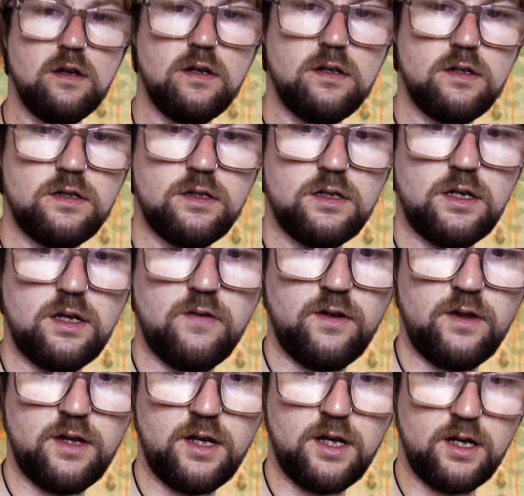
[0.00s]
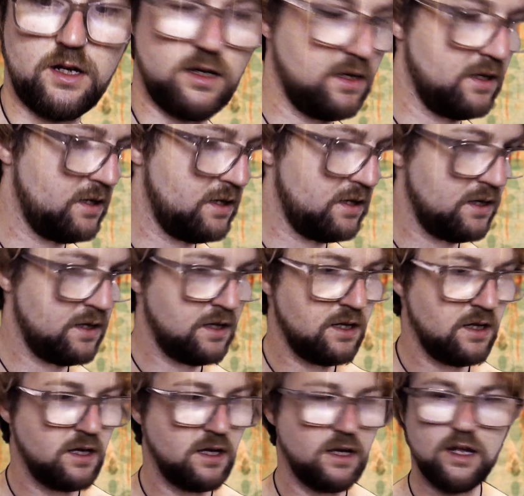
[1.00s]
It's giving that
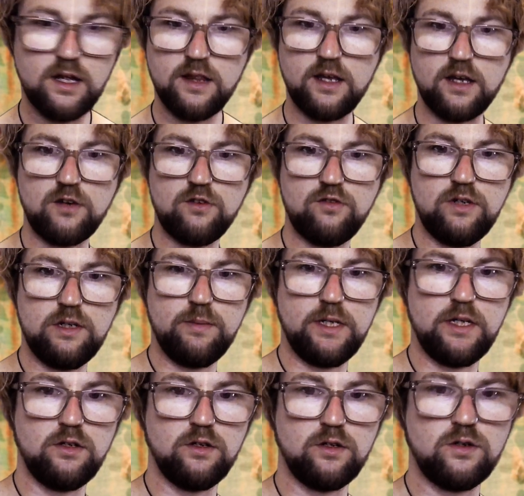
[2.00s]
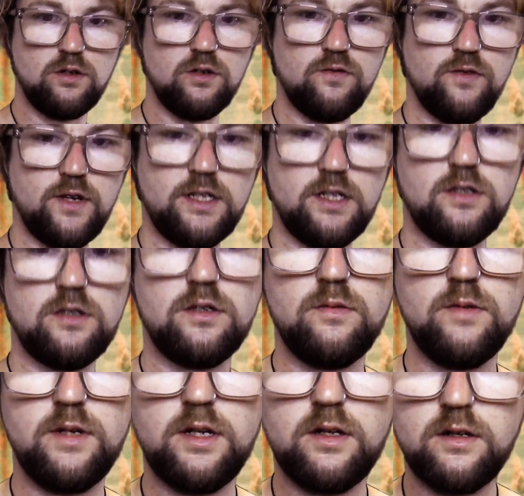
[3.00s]
creepy look already to
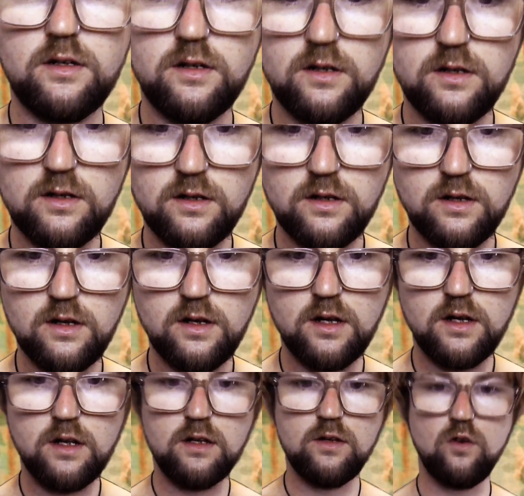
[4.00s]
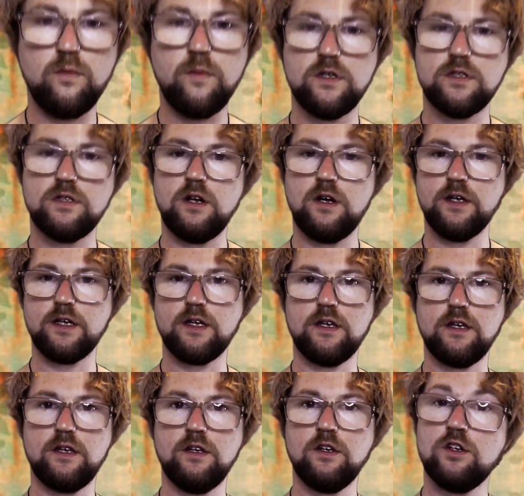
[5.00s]
it, almost
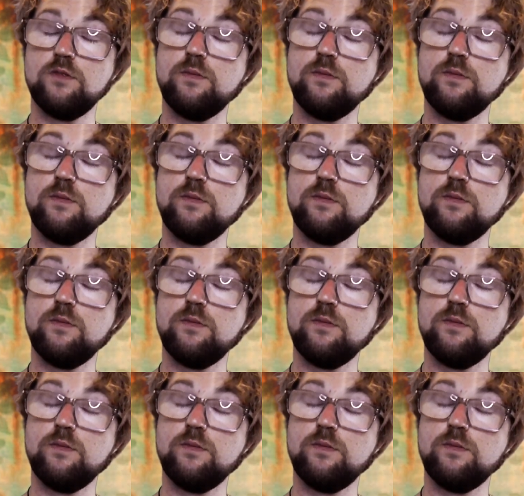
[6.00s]
like you could